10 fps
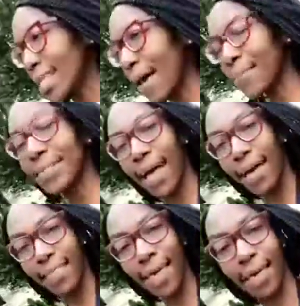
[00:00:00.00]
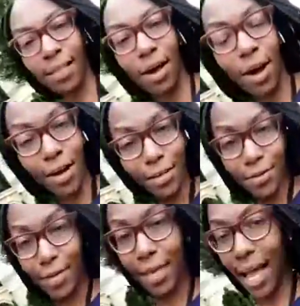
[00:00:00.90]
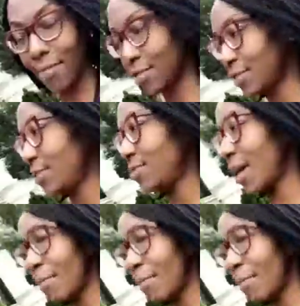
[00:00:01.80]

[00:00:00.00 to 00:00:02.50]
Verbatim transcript: Snappers, how the hell are you? Good afternoon.